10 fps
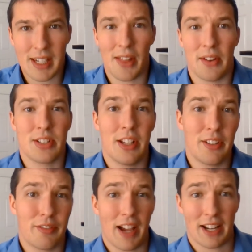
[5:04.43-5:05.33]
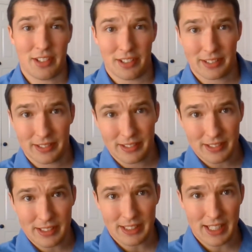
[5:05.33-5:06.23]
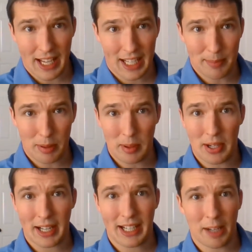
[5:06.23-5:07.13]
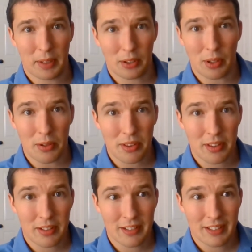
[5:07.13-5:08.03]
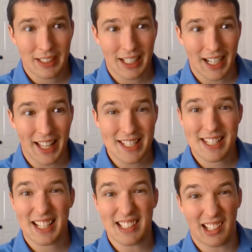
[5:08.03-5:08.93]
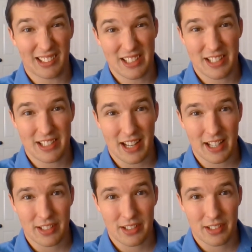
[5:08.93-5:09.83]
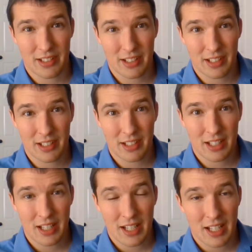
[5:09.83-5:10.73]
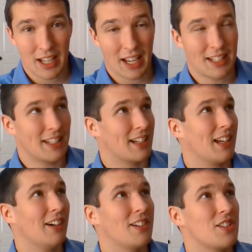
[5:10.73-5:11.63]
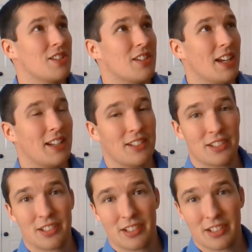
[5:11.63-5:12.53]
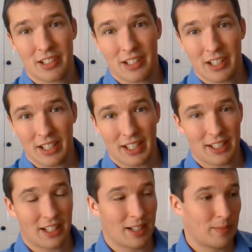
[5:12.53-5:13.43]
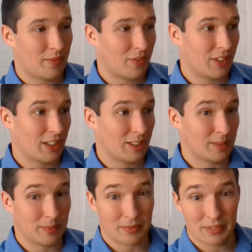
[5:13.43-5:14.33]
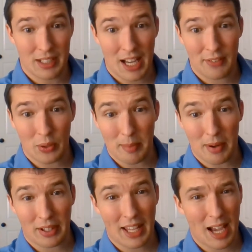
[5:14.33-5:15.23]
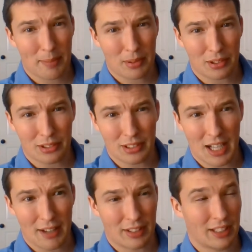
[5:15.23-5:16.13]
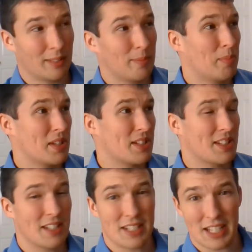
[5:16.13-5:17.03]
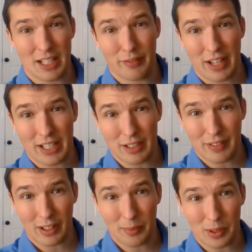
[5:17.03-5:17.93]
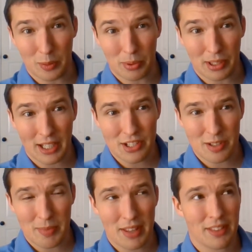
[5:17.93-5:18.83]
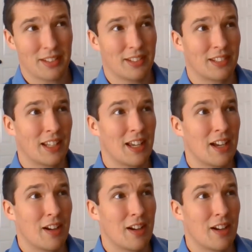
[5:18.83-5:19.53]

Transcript: Now, there's another factor that can promote economic growth, and that's technology change. And technology change can come from having the right amount of capital, having businesses innovate and develop new production methods,